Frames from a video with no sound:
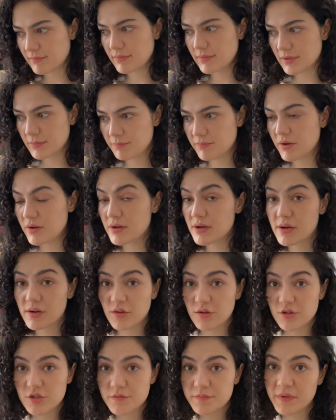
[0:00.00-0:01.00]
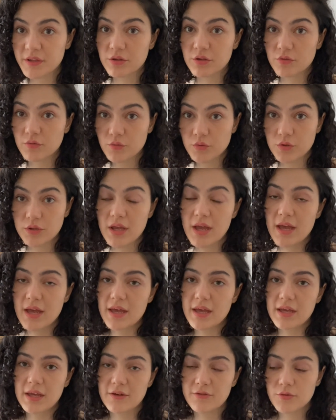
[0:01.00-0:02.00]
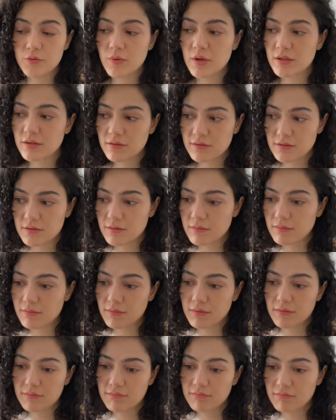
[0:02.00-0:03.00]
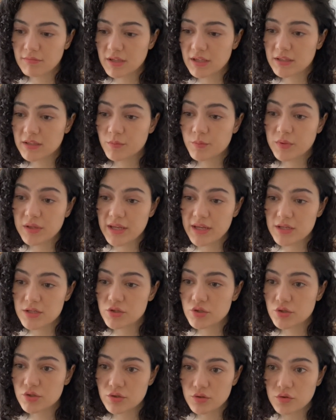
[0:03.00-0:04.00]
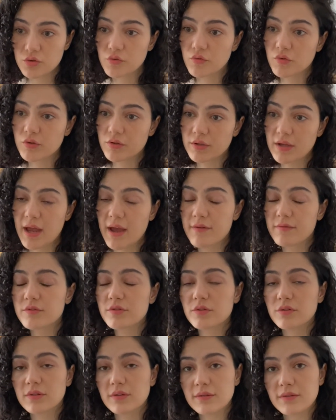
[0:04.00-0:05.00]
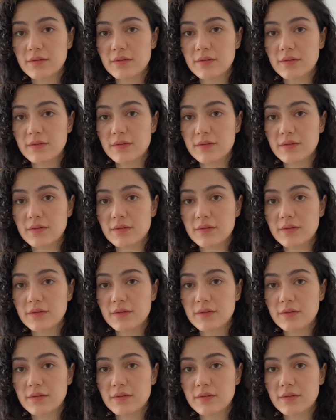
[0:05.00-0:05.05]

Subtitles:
per use, but you will, if you want to get a place, you will have to